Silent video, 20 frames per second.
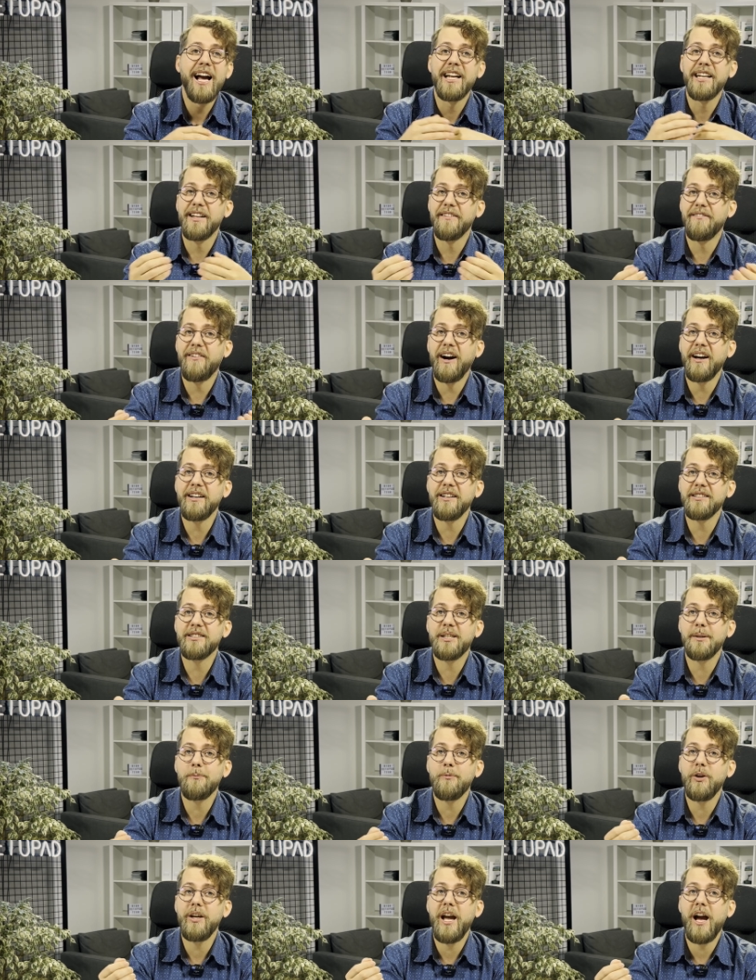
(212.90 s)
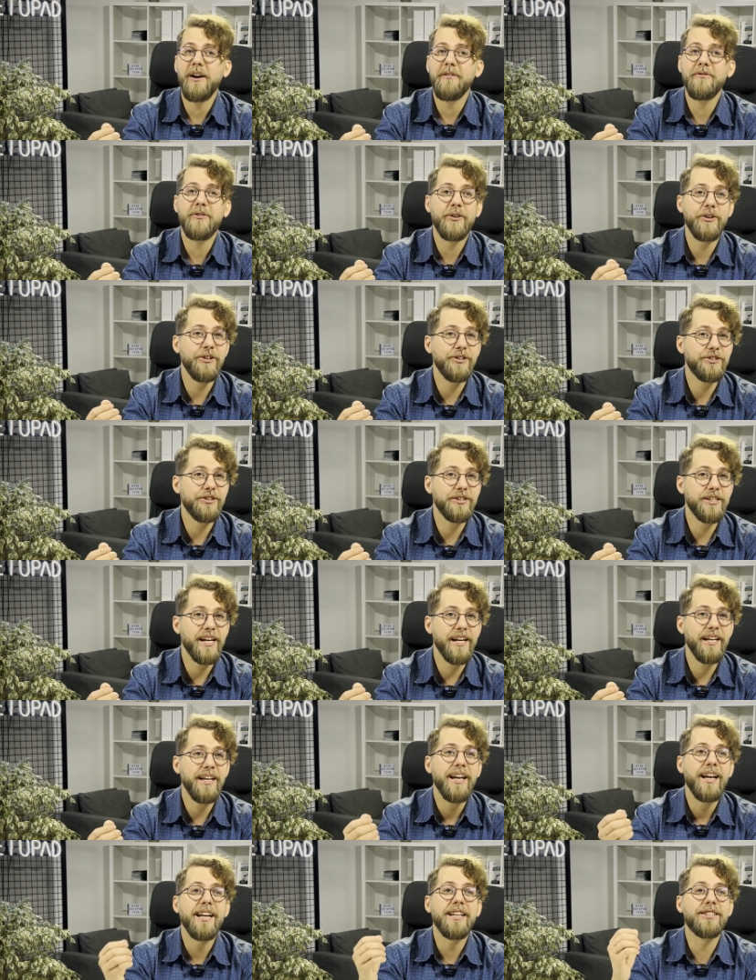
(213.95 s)
The final tip we have for you
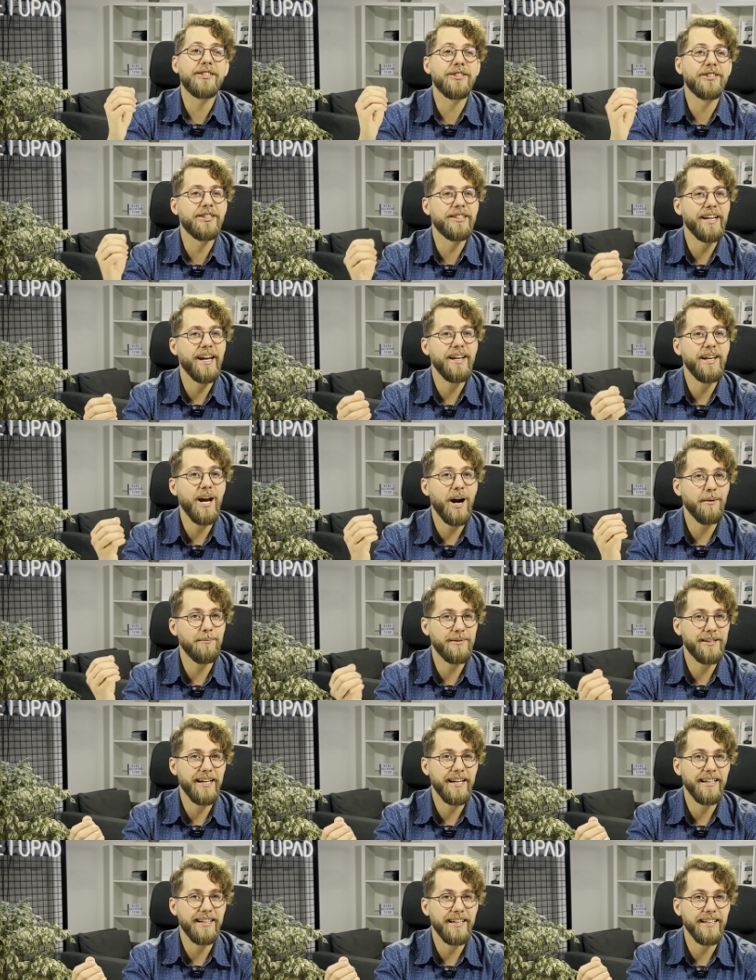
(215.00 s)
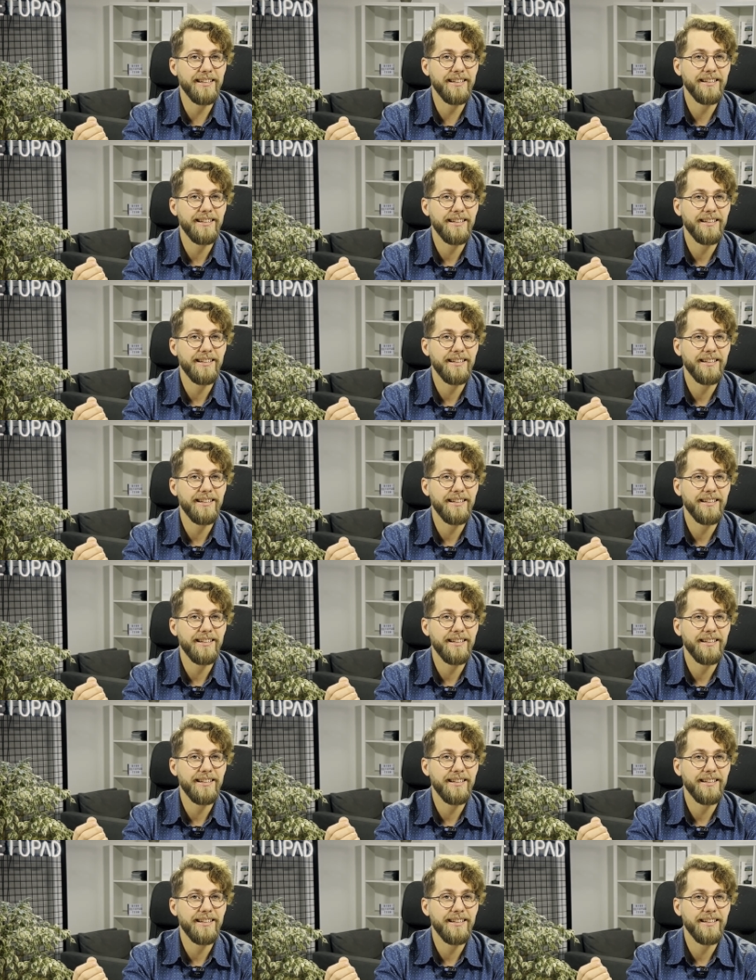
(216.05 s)
today is to stay updated.